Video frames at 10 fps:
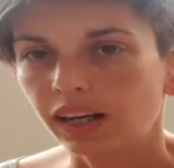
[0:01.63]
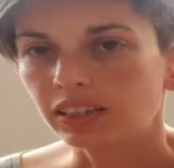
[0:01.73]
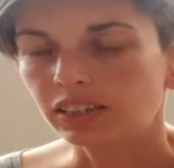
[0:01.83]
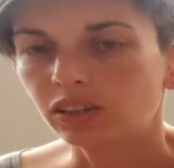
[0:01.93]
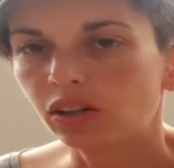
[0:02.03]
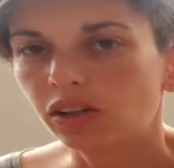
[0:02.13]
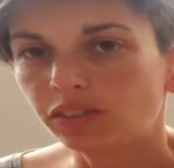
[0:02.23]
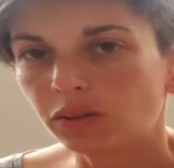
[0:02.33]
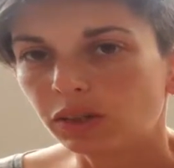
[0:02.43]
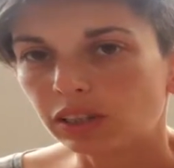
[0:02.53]
Hi, so a
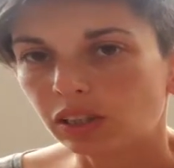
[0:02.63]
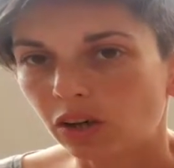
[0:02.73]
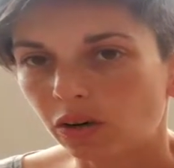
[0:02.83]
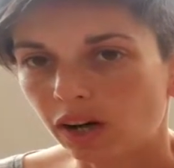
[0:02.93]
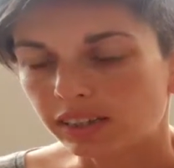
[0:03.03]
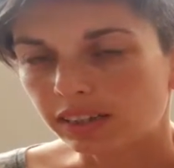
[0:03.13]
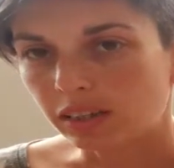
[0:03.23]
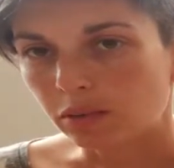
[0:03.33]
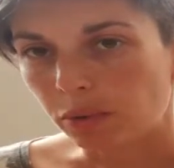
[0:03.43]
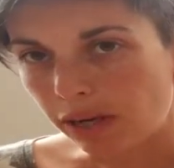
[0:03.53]
few weeks ago I did
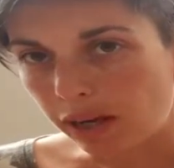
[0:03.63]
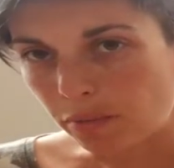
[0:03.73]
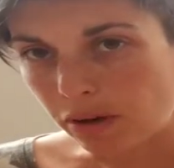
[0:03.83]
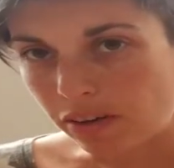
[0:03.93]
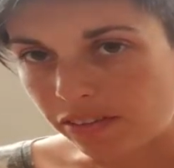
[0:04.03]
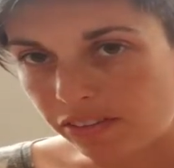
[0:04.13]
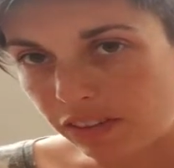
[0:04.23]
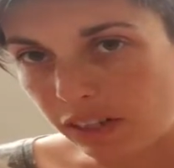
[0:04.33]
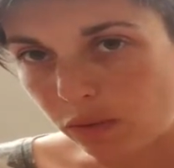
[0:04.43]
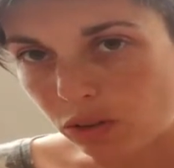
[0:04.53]
the Pennine Barrier
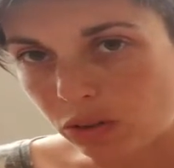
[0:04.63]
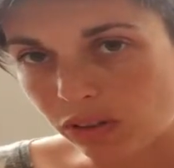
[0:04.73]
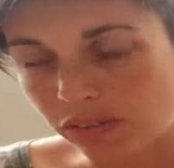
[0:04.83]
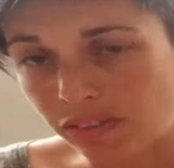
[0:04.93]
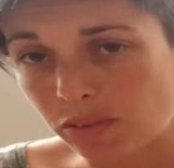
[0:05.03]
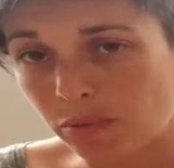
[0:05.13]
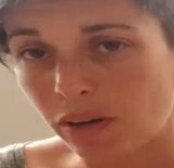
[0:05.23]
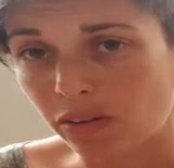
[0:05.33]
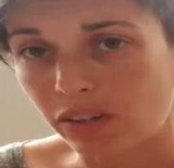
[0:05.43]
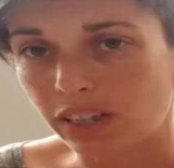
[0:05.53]
50, which was a
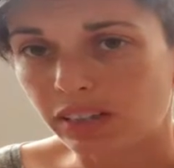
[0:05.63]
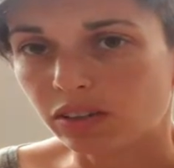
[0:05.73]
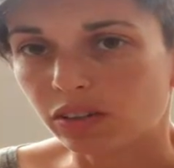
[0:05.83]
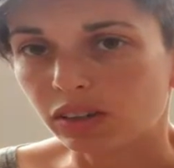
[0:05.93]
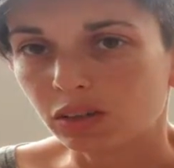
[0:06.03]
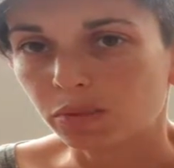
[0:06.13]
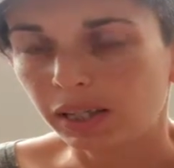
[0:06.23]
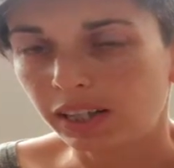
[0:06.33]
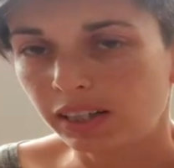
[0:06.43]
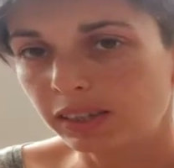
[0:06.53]
50-mile race across the
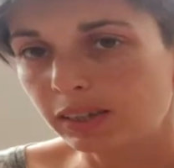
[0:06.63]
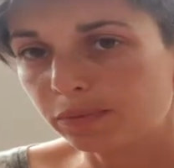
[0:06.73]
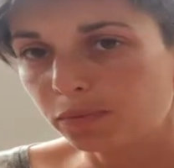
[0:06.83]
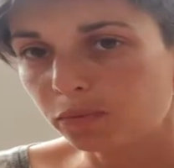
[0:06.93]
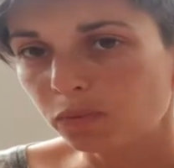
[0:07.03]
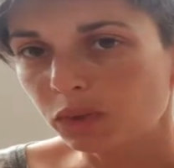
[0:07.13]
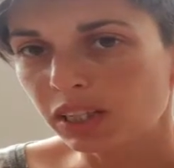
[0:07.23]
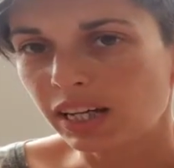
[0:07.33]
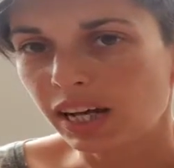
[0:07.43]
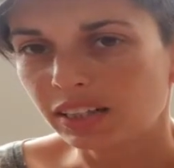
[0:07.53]
Pennines.
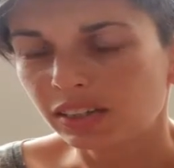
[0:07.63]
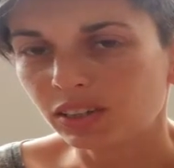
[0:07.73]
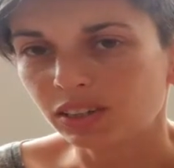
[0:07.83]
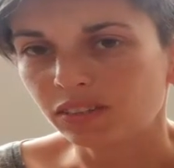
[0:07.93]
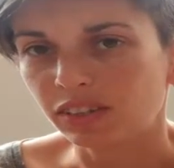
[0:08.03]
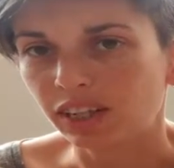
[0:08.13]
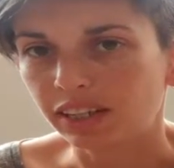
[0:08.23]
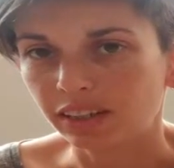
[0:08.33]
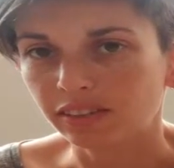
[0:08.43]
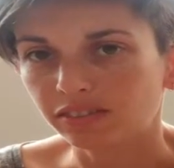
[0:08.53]
It had a total of
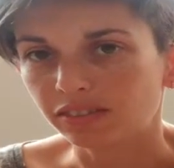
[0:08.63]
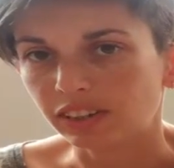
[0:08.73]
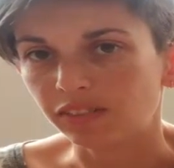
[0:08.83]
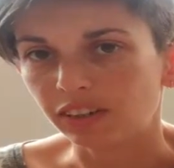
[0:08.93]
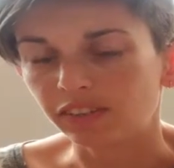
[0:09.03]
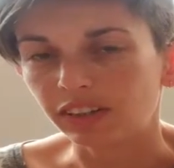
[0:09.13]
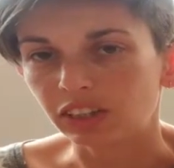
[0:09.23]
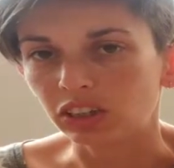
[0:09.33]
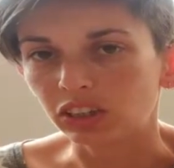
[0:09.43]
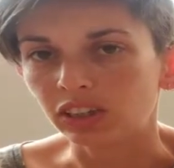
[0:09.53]
9,000 feet of
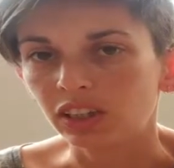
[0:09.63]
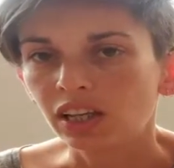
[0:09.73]
elevation